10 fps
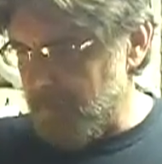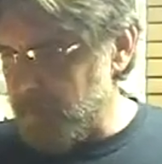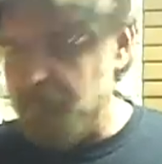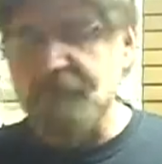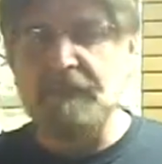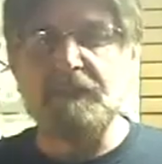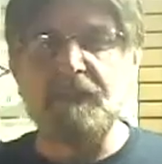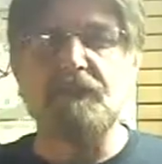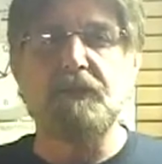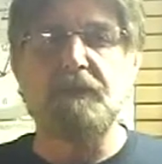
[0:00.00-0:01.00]
with the
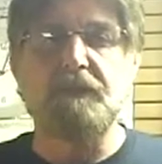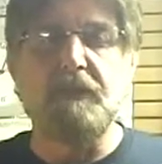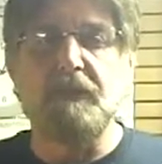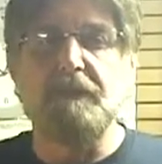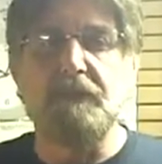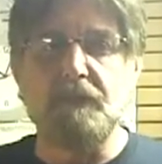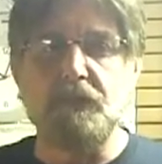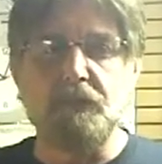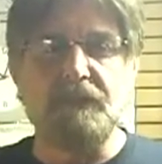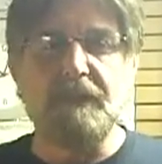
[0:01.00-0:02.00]
intention of
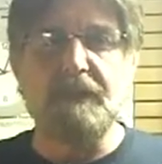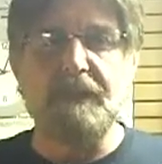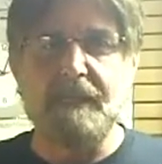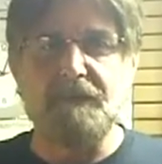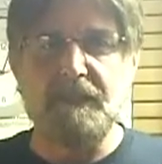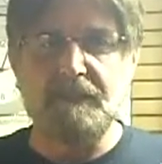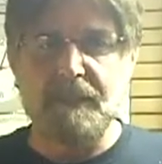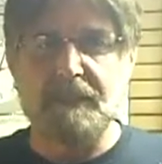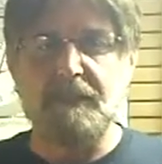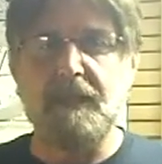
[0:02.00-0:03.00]
using it as a
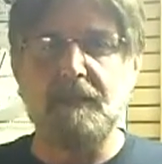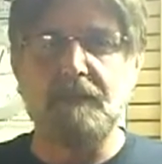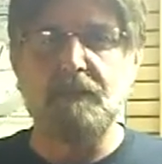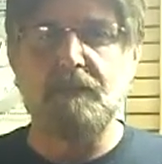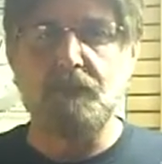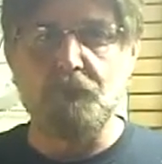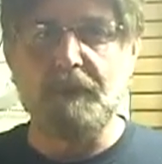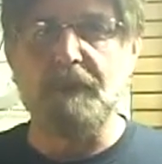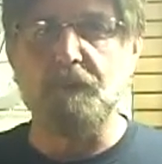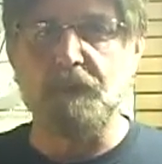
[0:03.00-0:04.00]
dedicated
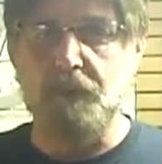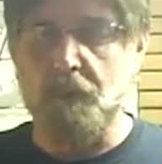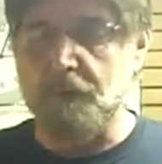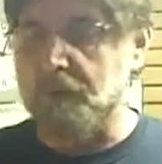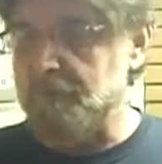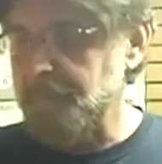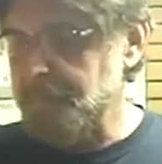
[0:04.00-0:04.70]
2-minute recorder.